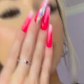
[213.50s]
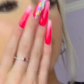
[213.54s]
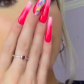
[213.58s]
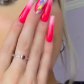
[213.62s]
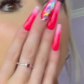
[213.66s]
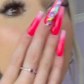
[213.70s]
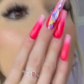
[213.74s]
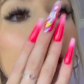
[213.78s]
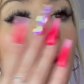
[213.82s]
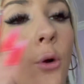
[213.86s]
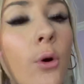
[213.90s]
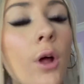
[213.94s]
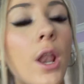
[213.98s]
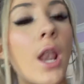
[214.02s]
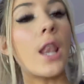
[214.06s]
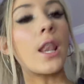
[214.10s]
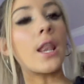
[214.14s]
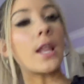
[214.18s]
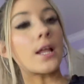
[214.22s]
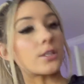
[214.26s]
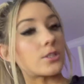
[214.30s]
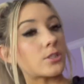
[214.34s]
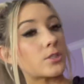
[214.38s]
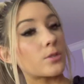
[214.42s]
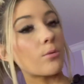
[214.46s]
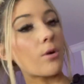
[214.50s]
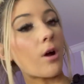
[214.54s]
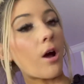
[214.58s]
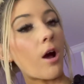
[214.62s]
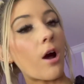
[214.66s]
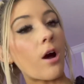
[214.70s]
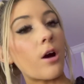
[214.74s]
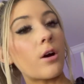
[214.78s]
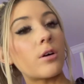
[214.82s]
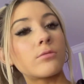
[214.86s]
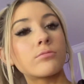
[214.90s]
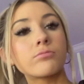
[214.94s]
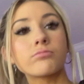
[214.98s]
so let's do a
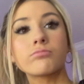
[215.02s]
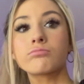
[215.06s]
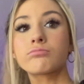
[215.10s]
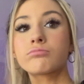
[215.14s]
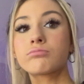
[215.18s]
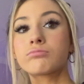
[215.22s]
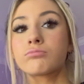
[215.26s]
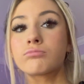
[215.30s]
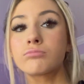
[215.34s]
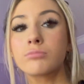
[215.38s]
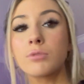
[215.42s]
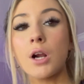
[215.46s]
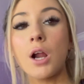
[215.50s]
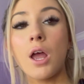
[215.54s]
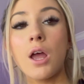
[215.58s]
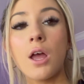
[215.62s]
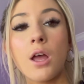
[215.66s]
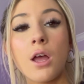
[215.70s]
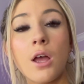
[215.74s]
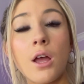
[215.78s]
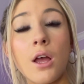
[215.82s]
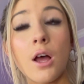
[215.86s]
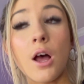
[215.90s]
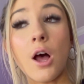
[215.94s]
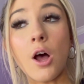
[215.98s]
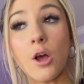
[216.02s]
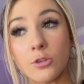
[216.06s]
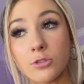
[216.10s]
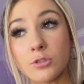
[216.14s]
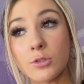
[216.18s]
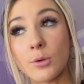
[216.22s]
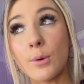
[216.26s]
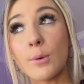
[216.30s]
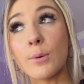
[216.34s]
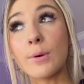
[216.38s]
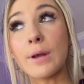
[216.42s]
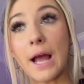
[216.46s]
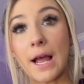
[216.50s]
haul.
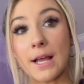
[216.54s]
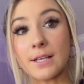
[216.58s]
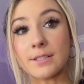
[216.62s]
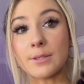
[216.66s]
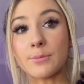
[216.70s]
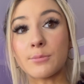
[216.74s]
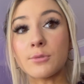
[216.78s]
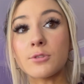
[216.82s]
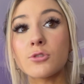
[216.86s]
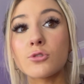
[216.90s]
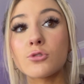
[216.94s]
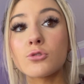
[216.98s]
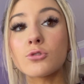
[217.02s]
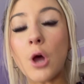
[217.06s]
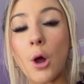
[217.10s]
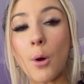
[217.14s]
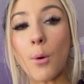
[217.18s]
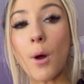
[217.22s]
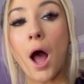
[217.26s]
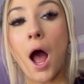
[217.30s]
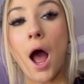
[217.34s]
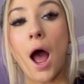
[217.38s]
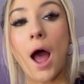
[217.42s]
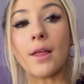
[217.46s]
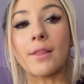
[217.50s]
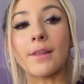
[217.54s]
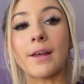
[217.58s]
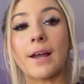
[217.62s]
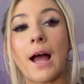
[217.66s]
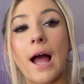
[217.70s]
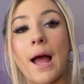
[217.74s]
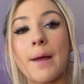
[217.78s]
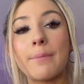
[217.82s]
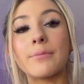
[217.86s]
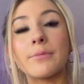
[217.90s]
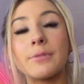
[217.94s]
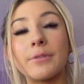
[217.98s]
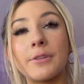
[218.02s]
Also, guys, it was so hot. Like,
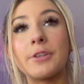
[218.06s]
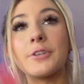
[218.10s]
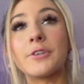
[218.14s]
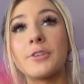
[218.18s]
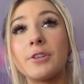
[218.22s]
I'm